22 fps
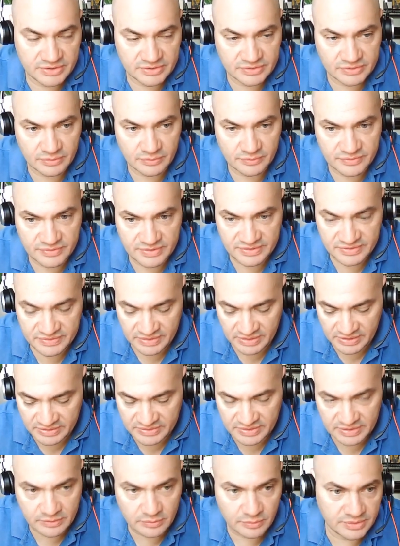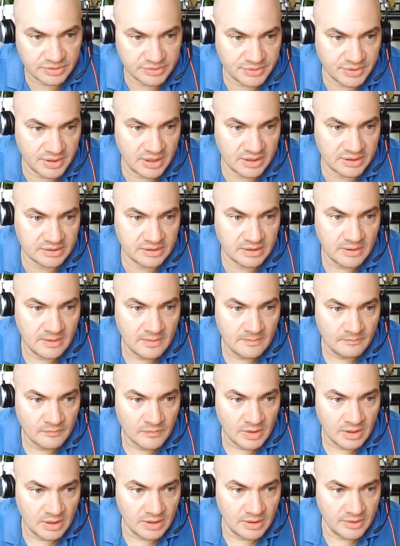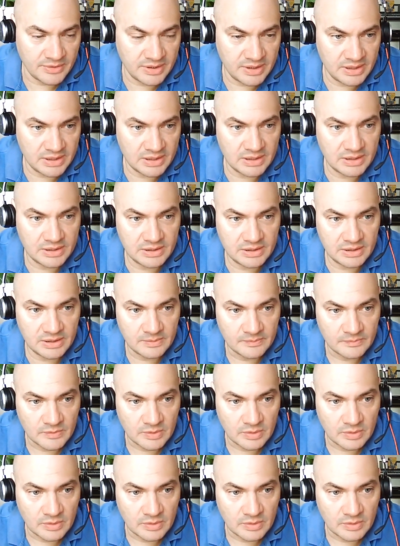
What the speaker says: So they think they could attract really